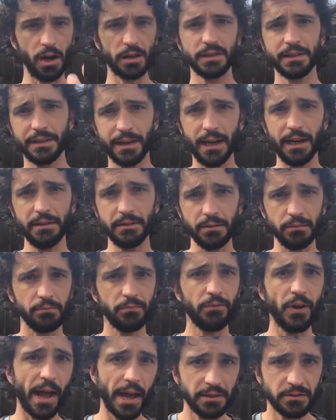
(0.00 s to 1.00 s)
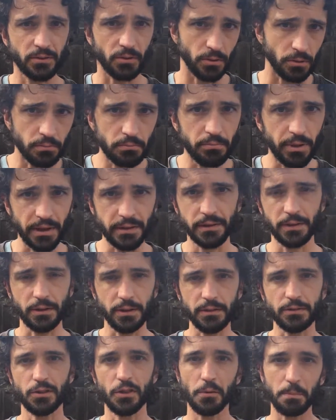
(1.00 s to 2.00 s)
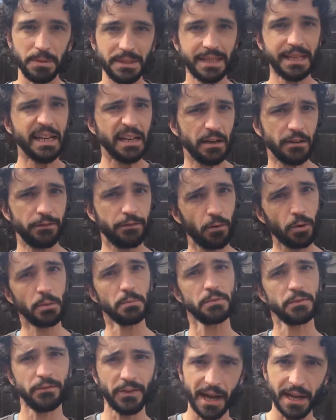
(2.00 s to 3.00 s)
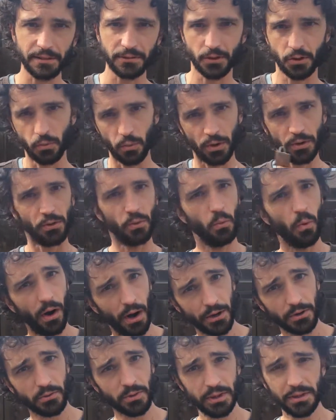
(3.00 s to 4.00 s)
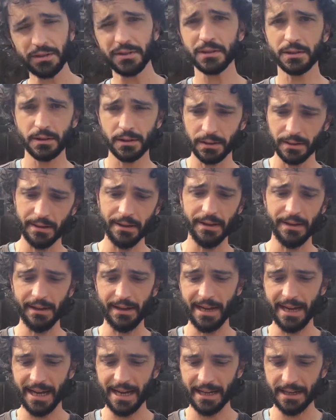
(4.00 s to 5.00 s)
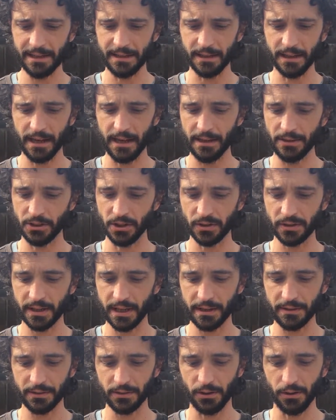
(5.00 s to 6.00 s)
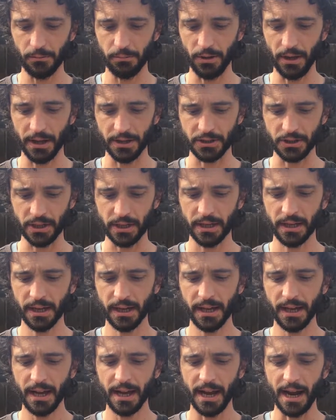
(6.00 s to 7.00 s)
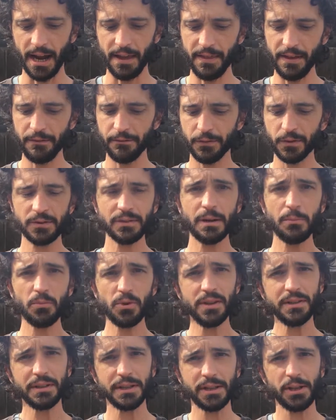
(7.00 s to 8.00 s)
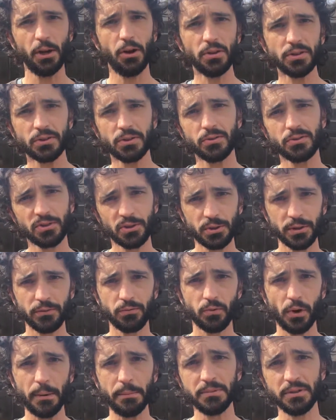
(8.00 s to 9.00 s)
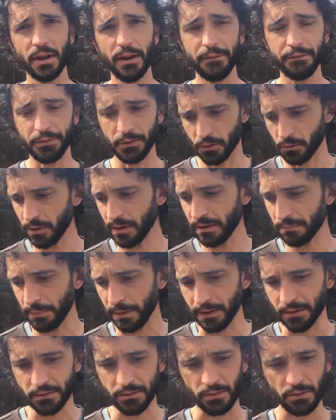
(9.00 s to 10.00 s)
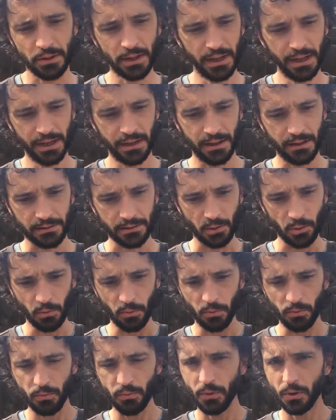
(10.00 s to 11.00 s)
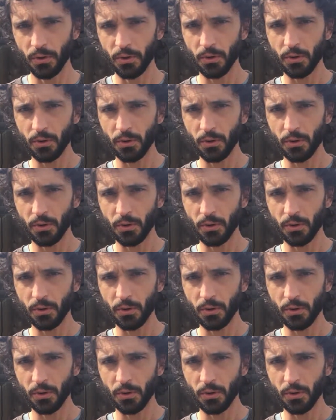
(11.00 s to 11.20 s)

oxidize it faster, basically. So the patina forms faster where the water is, and it just gets it all blotchy. And then for some reason, it also sort of rubs off the grease pencil. So